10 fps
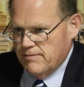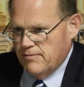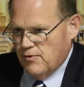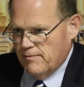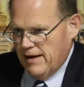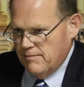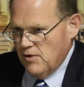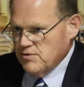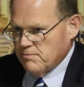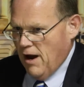were made
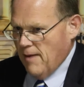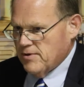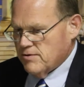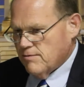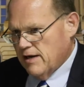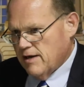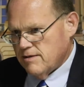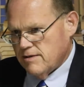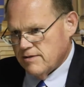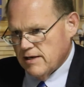most popular
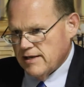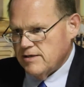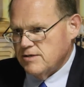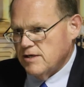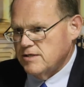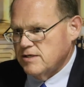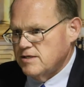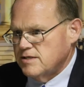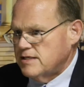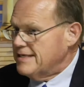by the late
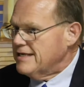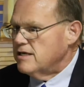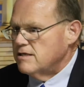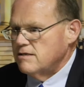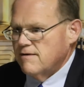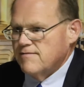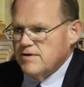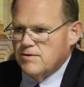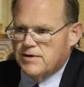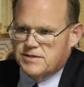Justice Scalia of the
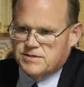U.S.